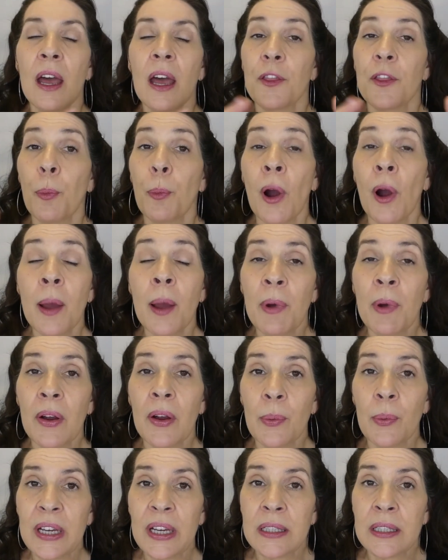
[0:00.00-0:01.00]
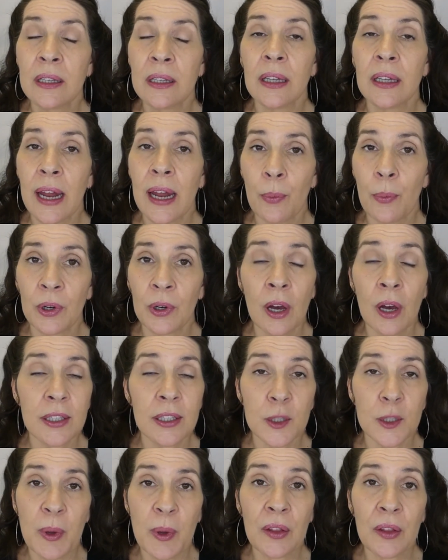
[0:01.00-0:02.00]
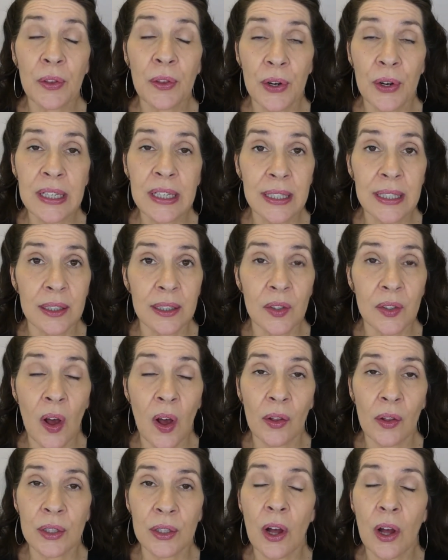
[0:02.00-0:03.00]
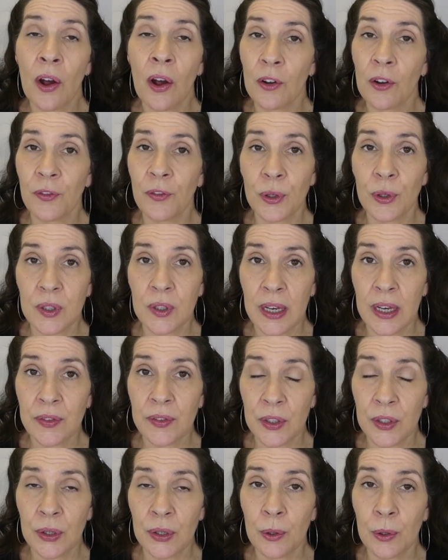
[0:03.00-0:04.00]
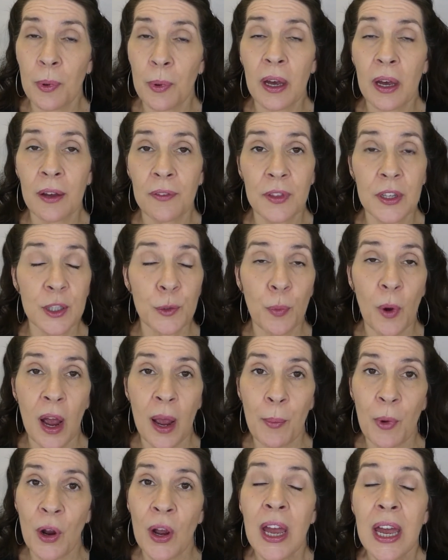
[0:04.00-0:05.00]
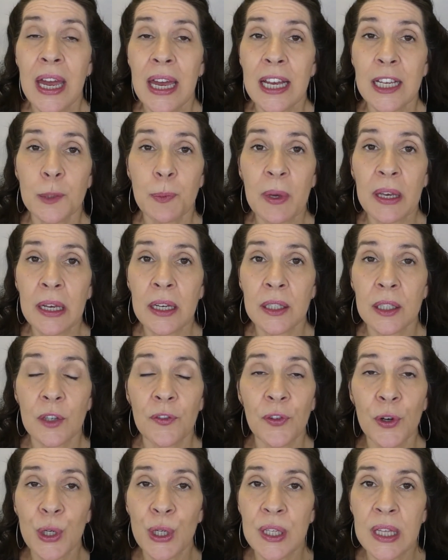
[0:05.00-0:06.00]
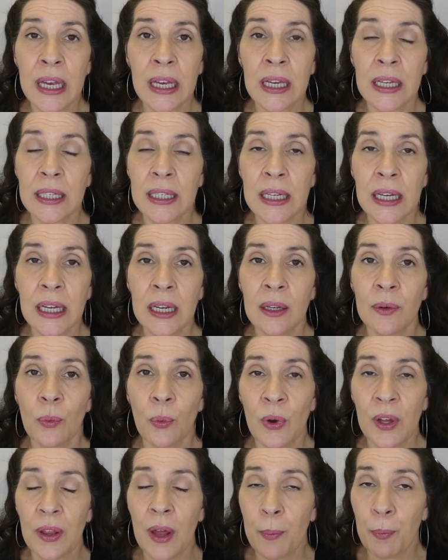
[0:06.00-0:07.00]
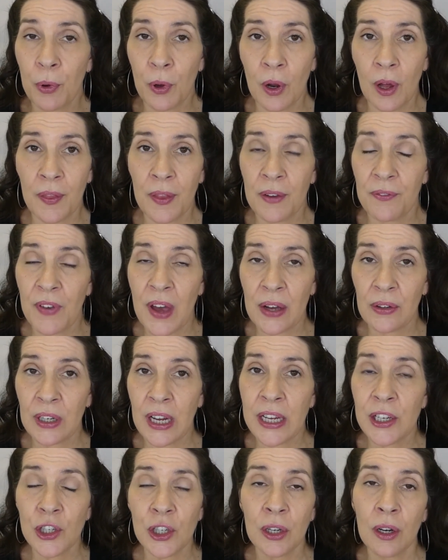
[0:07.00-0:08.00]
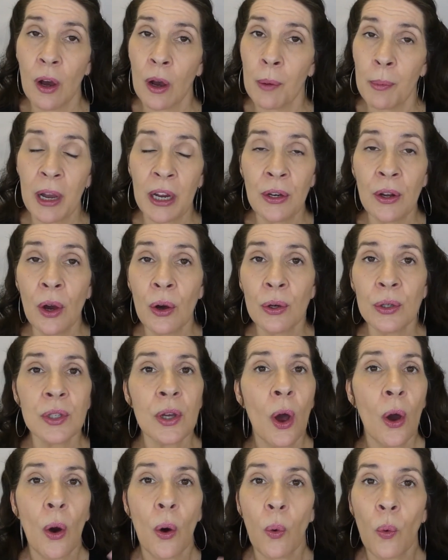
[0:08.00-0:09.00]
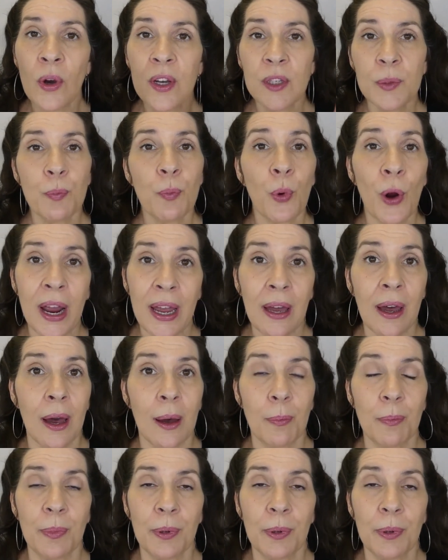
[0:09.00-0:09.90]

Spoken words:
The primary reason that I would not spend $36 on a full-size tube of this primer is because the first thing it did when I put on the foundation on my nose was break up.